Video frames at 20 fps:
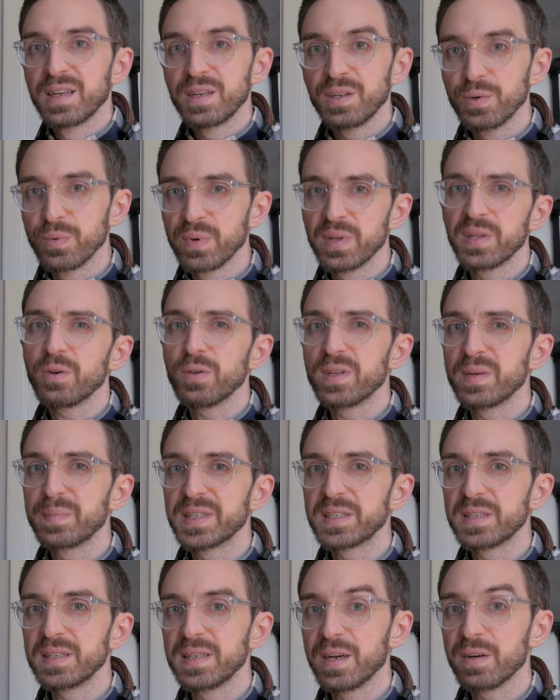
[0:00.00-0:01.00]
you're really only
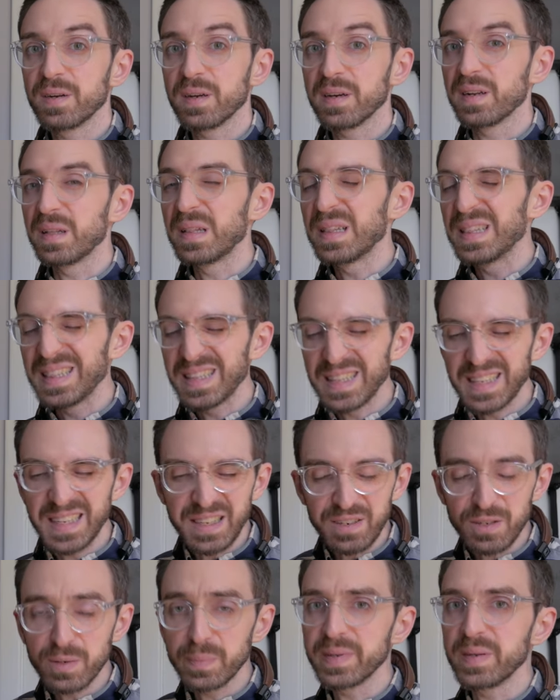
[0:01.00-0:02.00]
missing out on a
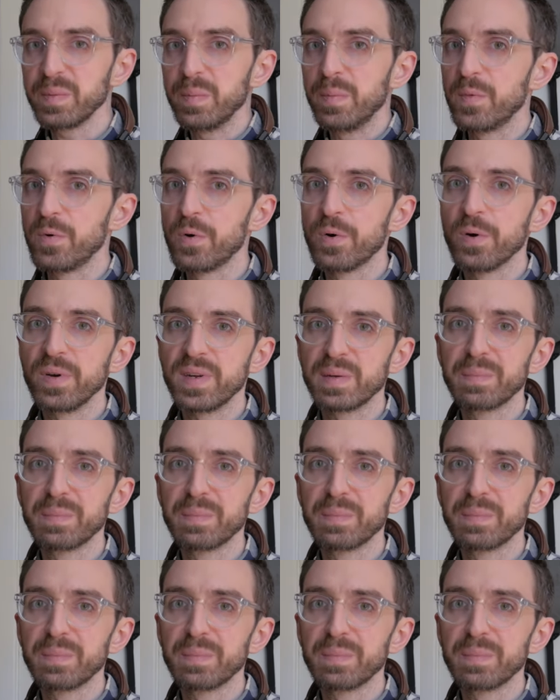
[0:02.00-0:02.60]
little bit more